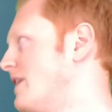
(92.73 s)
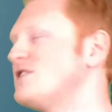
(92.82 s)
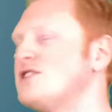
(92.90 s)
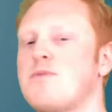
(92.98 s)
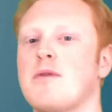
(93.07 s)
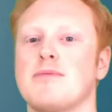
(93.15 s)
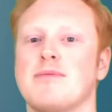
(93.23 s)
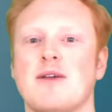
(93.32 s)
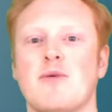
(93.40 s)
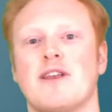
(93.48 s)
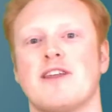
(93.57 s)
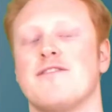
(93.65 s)
This is probably
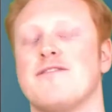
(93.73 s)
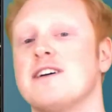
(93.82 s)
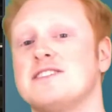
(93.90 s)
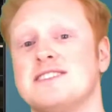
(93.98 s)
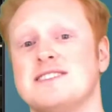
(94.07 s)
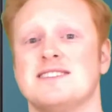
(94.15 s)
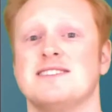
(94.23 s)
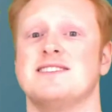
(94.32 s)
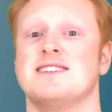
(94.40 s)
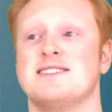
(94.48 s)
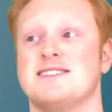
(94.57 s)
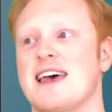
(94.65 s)
one of the first
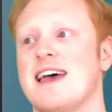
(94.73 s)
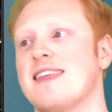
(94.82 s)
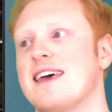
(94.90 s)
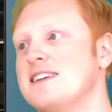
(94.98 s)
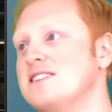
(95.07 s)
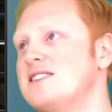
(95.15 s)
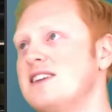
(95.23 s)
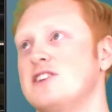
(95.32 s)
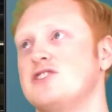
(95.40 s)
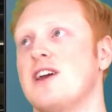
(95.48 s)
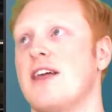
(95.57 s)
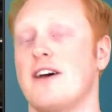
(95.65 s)
instances that they see
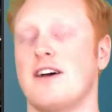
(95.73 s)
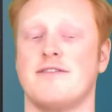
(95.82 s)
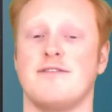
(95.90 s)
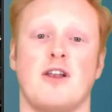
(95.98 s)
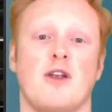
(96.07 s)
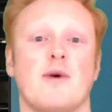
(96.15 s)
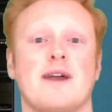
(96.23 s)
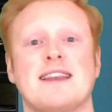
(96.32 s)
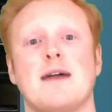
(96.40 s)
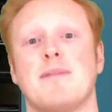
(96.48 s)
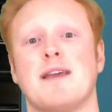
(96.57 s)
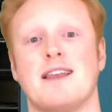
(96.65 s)
each other following
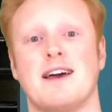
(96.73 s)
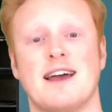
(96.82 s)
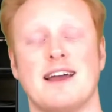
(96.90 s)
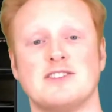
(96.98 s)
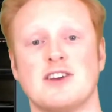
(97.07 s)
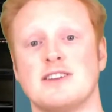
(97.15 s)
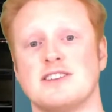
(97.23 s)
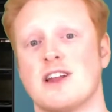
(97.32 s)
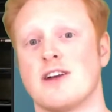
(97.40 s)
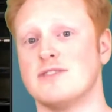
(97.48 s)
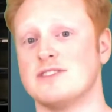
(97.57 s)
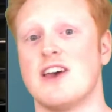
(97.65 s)
Nebula and Tony
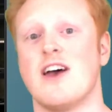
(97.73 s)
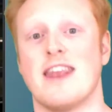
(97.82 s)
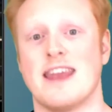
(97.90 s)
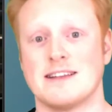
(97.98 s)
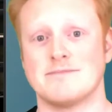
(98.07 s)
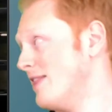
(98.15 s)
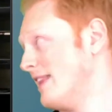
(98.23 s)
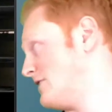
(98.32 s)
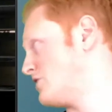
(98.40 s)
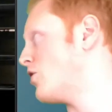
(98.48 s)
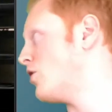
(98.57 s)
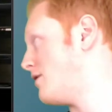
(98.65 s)
Stark returning.
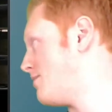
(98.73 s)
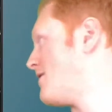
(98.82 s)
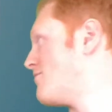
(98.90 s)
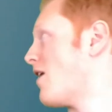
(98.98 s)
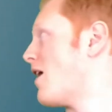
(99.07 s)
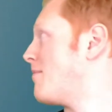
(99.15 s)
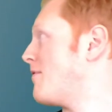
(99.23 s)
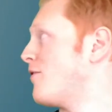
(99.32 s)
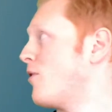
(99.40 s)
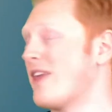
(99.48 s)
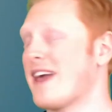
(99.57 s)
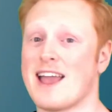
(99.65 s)
This could be right
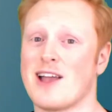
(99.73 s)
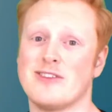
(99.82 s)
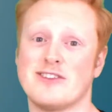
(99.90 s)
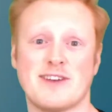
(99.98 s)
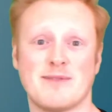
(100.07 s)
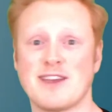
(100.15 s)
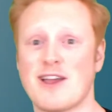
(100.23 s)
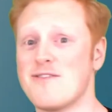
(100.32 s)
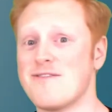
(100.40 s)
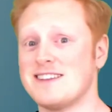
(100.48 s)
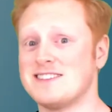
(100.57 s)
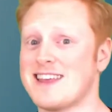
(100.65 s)
before they're getting on the ship to go
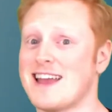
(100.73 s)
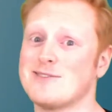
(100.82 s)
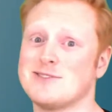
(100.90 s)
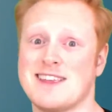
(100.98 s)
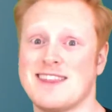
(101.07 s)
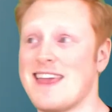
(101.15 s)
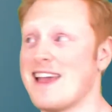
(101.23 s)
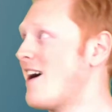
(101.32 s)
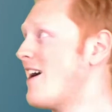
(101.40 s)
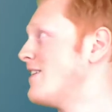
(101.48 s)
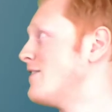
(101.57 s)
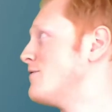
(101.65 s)
face Thanos and they're
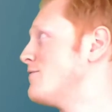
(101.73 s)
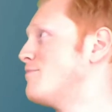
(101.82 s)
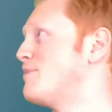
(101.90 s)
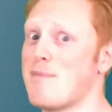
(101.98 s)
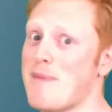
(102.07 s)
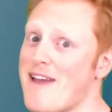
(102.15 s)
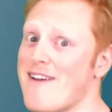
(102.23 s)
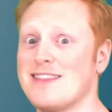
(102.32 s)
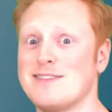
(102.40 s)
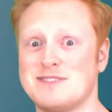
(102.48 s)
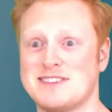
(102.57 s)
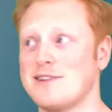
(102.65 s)
kind of preparing
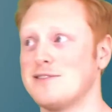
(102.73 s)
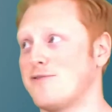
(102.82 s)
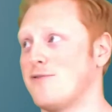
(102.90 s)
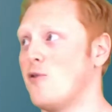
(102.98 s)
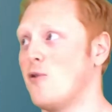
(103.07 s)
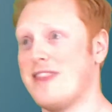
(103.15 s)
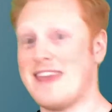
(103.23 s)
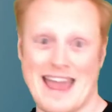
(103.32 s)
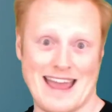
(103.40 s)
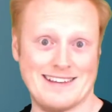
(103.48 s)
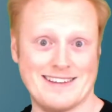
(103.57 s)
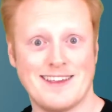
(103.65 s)
themselves for the
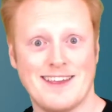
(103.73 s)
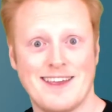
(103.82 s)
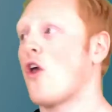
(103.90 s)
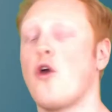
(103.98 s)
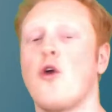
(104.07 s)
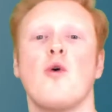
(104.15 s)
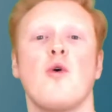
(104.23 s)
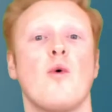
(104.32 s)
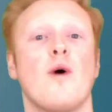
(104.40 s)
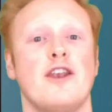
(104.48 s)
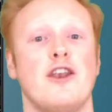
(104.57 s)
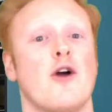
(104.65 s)
end.
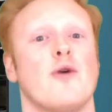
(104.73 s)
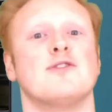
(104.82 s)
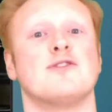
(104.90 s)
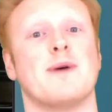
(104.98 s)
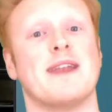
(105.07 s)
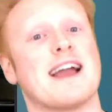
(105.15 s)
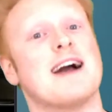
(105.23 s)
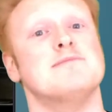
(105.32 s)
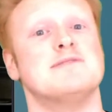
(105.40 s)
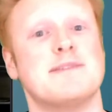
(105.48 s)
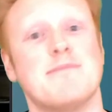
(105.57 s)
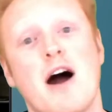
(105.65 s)
Who knows when it
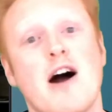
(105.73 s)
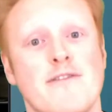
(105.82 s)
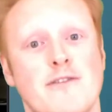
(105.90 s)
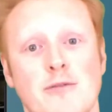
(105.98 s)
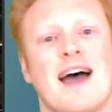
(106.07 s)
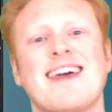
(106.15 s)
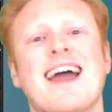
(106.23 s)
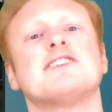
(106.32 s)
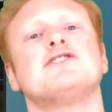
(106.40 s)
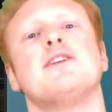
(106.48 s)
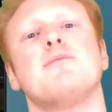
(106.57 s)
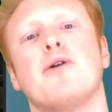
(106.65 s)
comes to Marvel? And they're
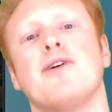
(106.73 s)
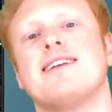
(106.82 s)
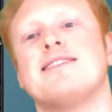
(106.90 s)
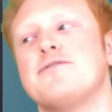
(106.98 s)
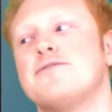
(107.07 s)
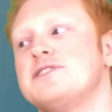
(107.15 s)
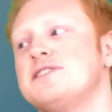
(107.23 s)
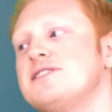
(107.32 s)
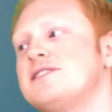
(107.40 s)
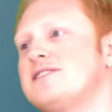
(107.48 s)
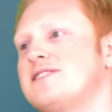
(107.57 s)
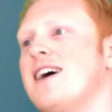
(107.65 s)
actually putting their differences
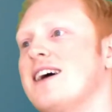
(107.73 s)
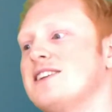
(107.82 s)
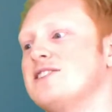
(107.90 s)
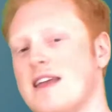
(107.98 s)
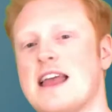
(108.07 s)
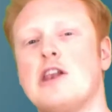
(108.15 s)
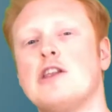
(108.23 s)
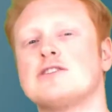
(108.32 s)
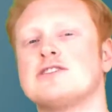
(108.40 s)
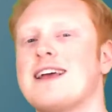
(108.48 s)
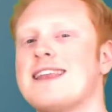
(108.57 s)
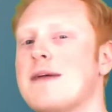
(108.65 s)
aside. It
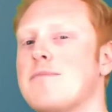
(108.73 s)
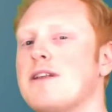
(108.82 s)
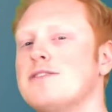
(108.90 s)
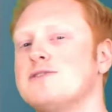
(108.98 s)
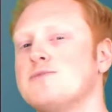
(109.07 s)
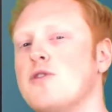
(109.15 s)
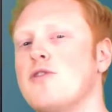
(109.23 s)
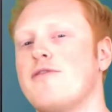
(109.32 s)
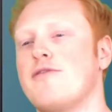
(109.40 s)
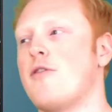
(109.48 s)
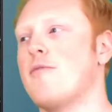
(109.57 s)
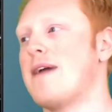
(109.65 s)
looks like Nebula's moved
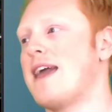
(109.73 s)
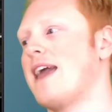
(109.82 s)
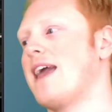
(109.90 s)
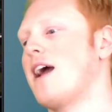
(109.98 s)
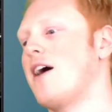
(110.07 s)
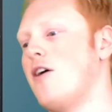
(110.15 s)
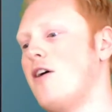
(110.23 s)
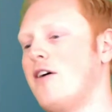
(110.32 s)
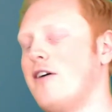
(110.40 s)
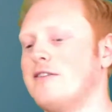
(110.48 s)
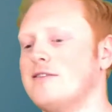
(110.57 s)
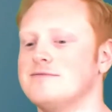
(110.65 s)
from being
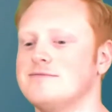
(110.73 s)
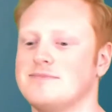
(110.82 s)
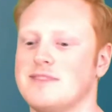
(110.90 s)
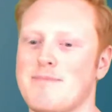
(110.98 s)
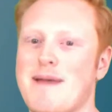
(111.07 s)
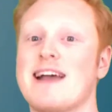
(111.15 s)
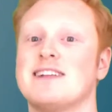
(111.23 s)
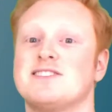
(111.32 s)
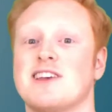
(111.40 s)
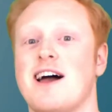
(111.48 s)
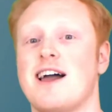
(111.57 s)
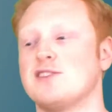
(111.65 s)
on the bad
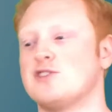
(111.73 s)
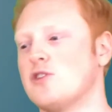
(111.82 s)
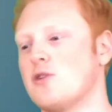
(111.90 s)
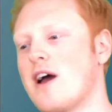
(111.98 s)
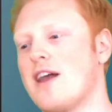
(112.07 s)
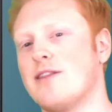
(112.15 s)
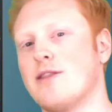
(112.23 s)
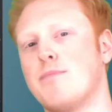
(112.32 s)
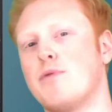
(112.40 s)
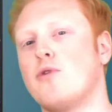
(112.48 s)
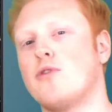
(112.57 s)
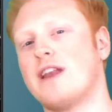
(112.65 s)
side to kind of the
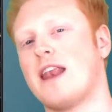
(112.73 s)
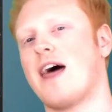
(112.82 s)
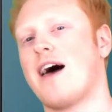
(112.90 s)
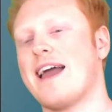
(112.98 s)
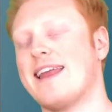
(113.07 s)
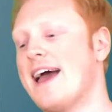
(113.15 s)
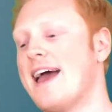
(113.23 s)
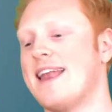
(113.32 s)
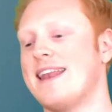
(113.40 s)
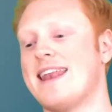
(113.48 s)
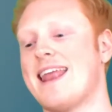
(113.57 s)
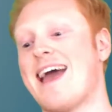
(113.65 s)
borderline,
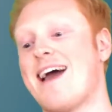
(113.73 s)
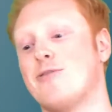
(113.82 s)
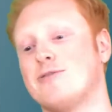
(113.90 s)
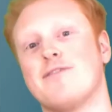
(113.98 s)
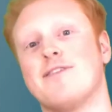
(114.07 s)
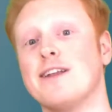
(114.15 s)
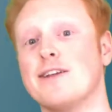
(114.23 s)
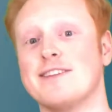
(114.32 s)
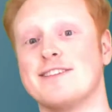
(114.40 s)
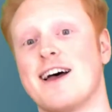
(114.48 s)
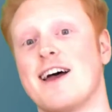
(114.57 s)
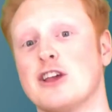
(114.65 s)
now definitely on the
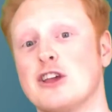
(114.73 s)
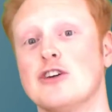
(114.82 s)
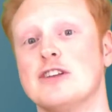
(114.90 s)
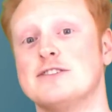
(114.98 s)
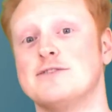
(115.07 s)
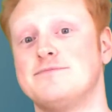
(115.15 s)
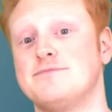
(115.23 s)
side of good.